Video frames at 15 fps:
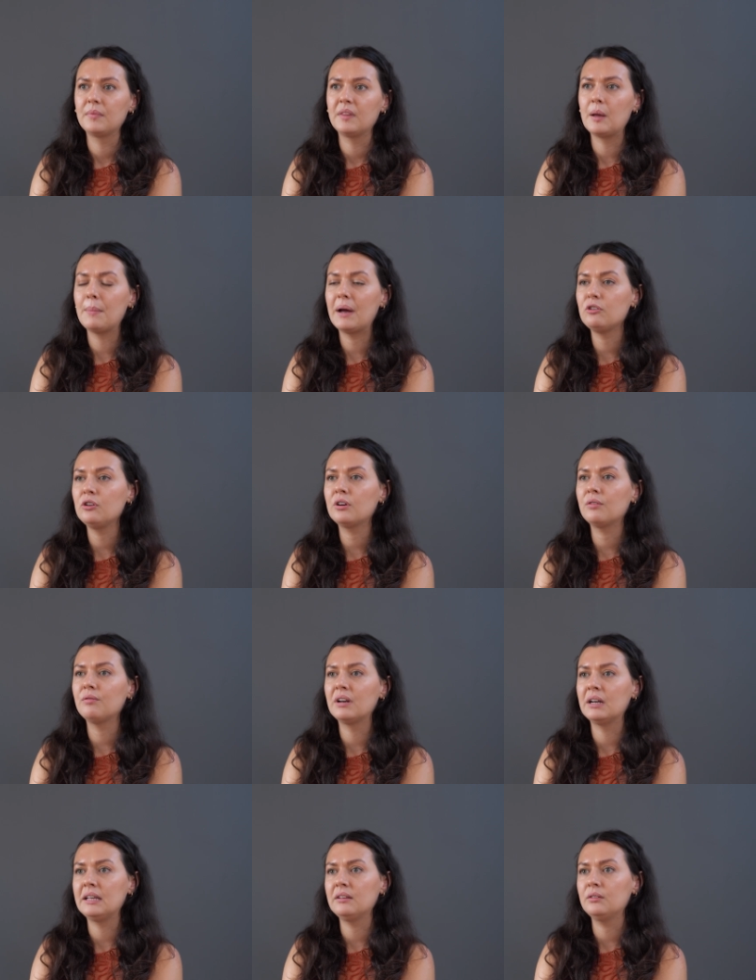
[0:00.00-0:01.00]
The amount you can
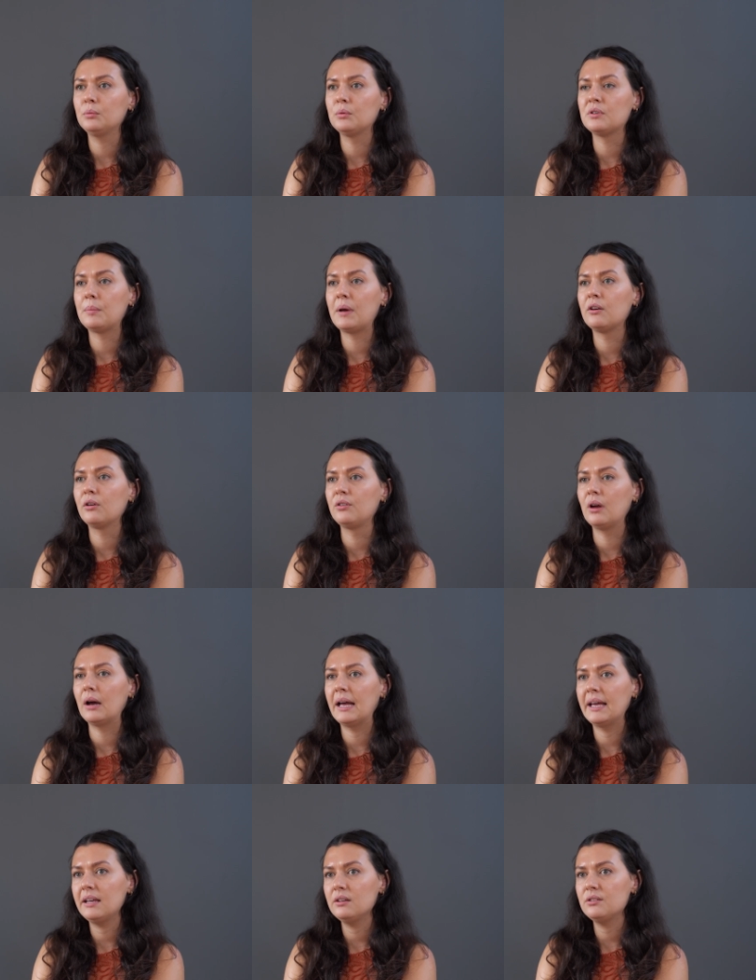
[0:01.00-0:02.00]
release will depend on your
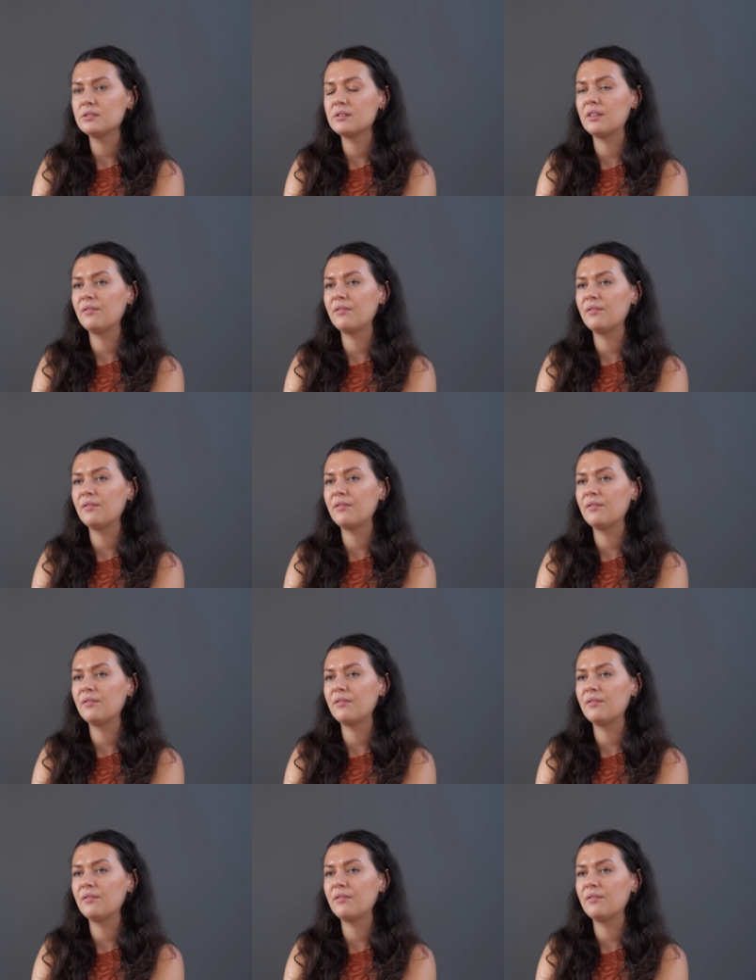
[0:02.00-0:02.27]
age,